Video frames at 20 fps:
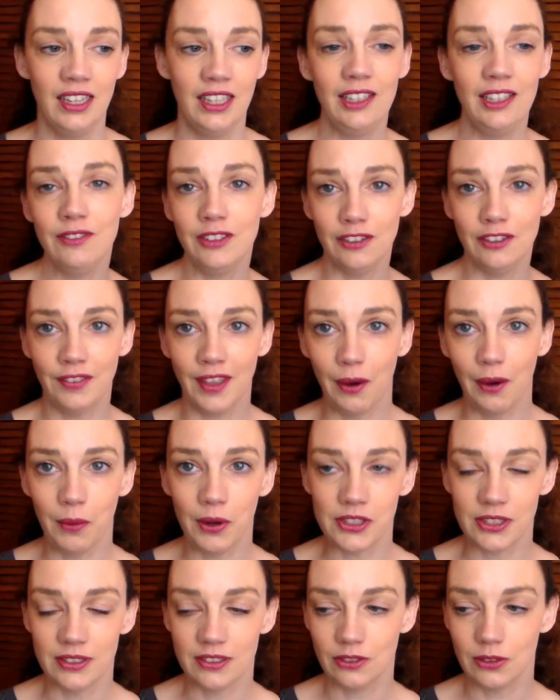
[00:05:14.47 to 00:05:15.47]
even if that
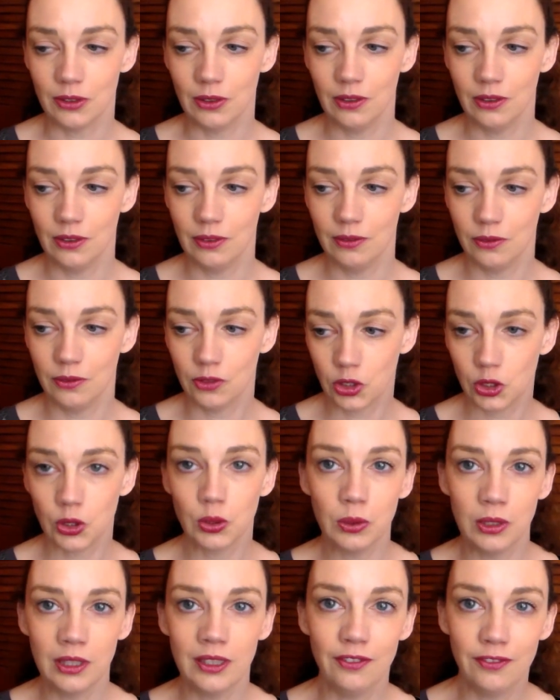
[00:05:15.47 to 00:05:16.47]
wasn't
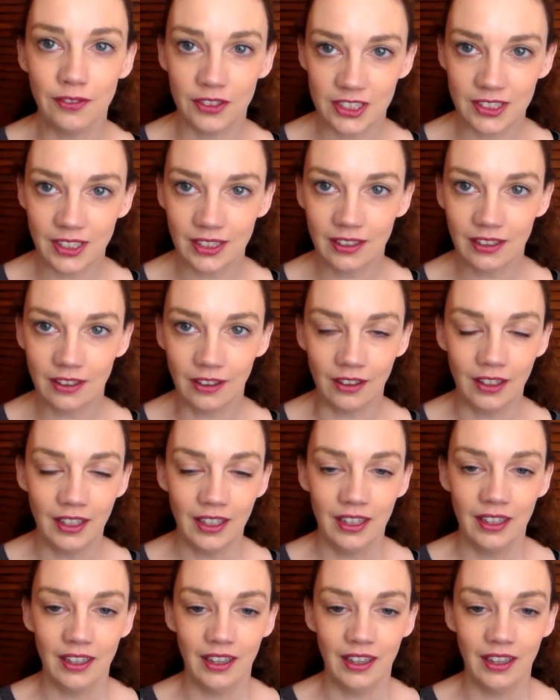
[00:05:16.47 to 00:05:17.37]
truly physical.